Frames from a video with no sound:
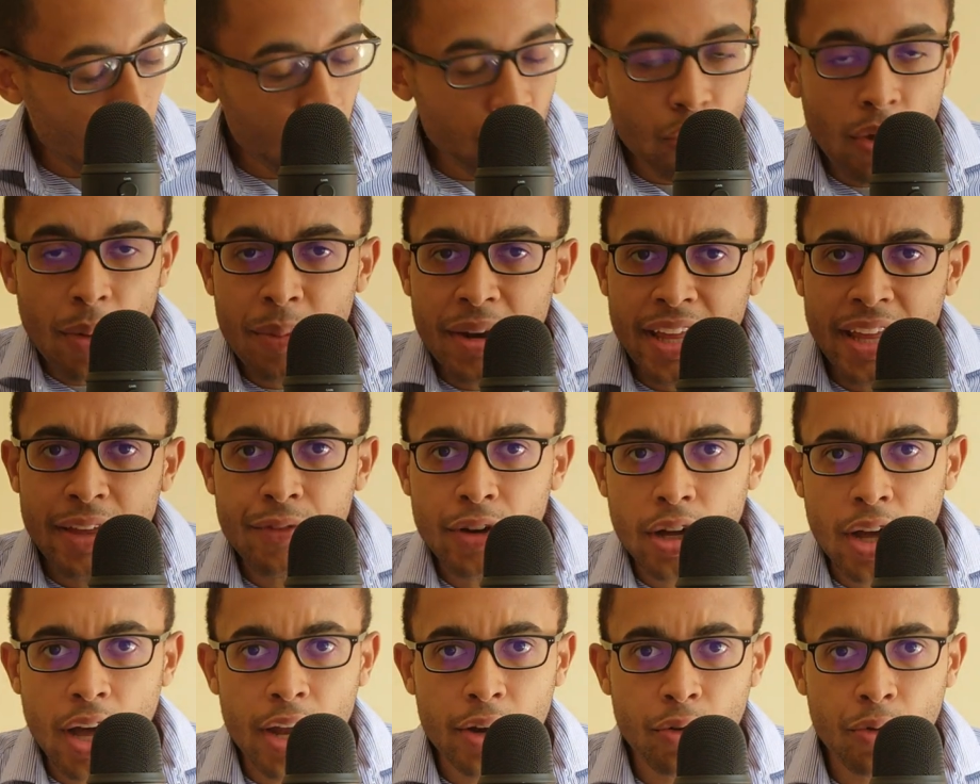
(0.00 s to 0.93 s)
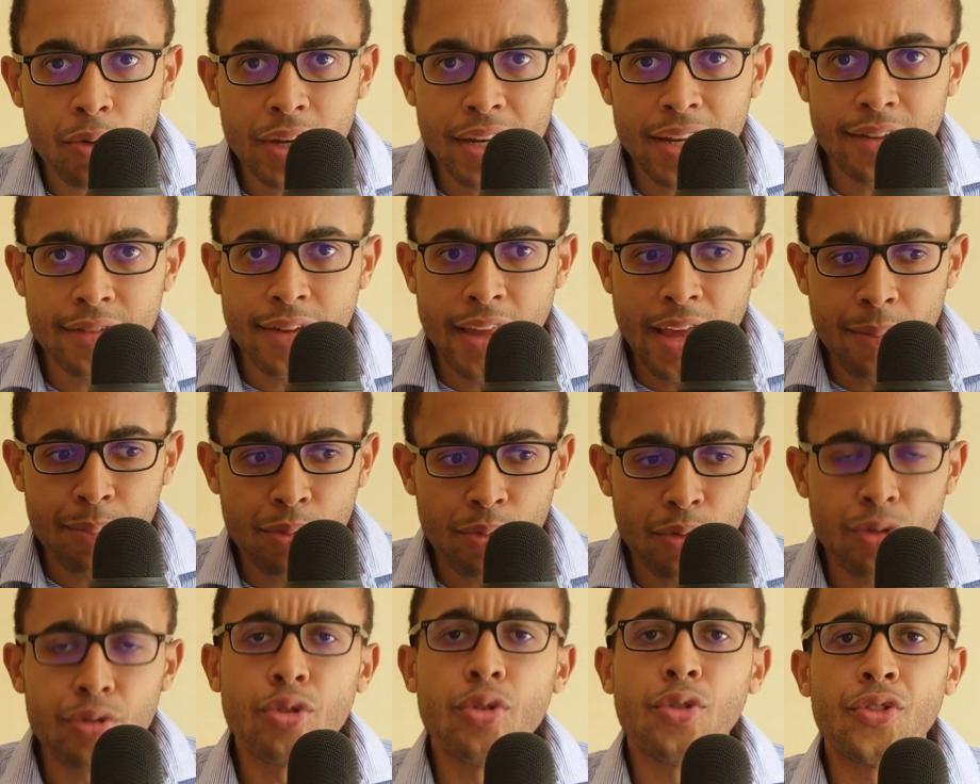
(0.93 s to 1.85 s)
So I'm going to give a concrete
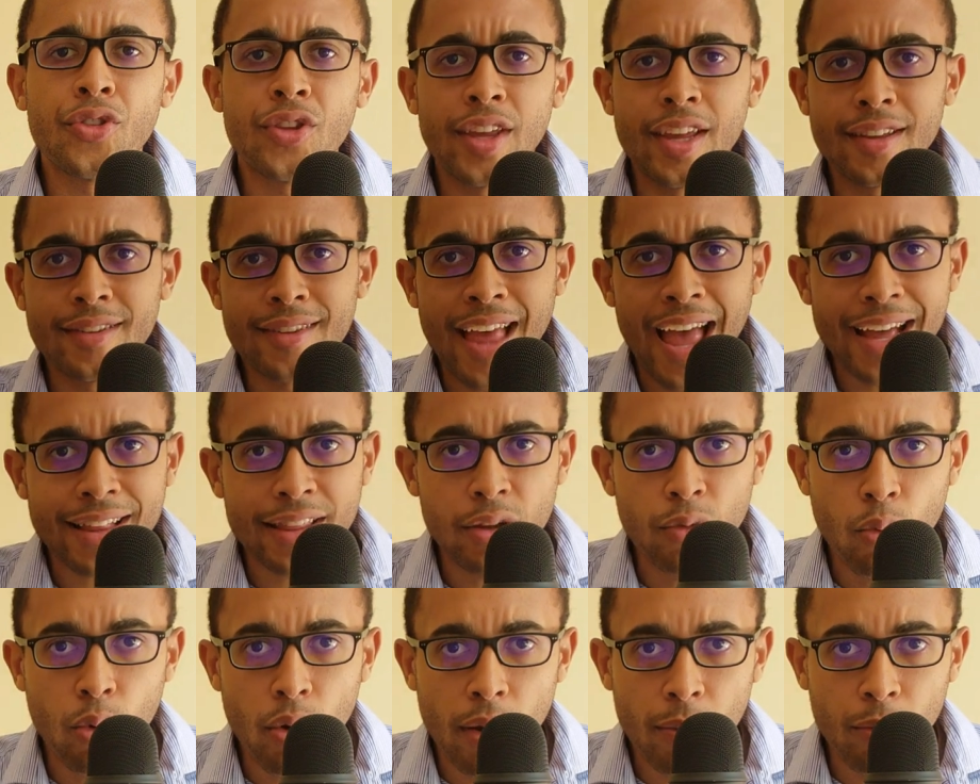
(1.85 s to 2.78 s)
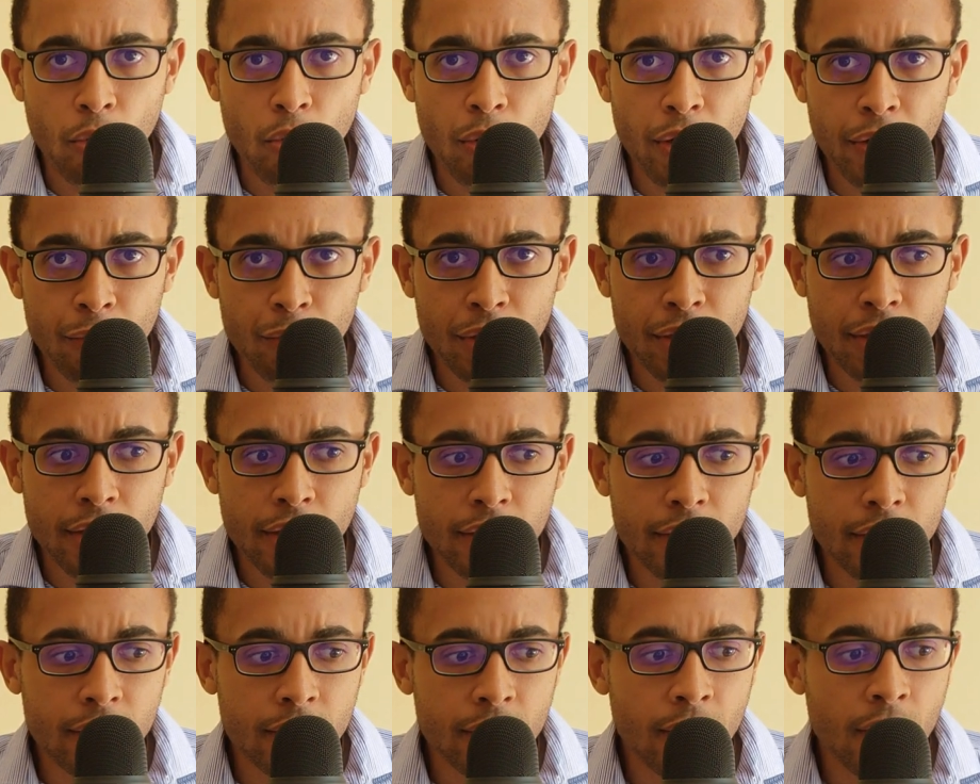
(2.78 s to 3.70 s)
example and you'll see exactly where I'm going with
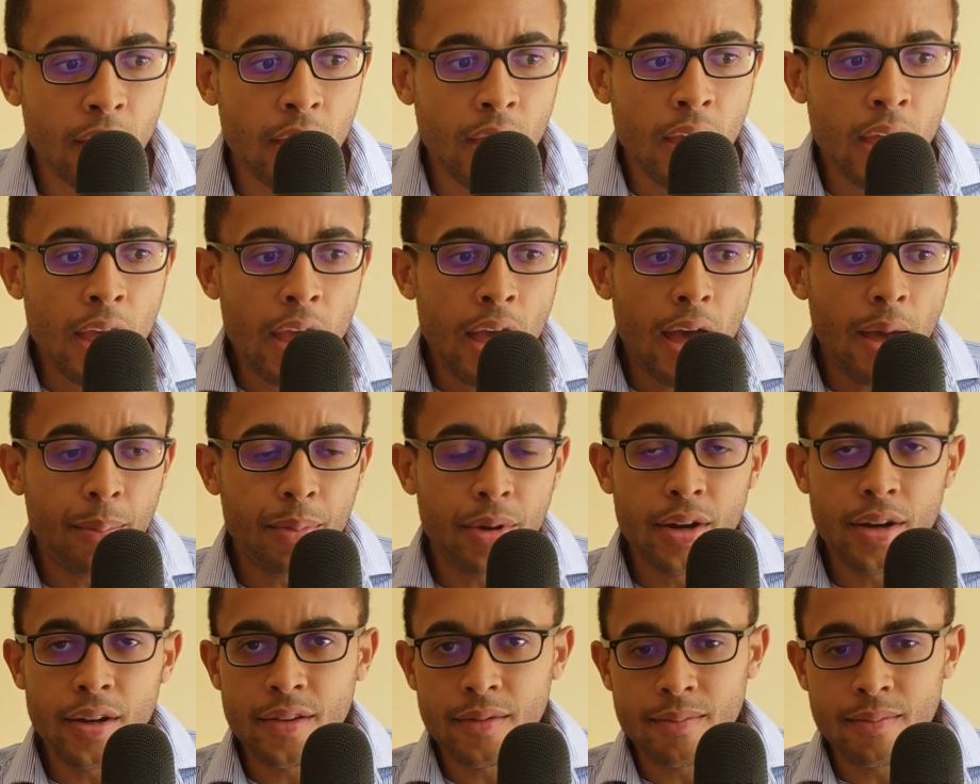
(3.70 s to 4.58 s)
this. I'm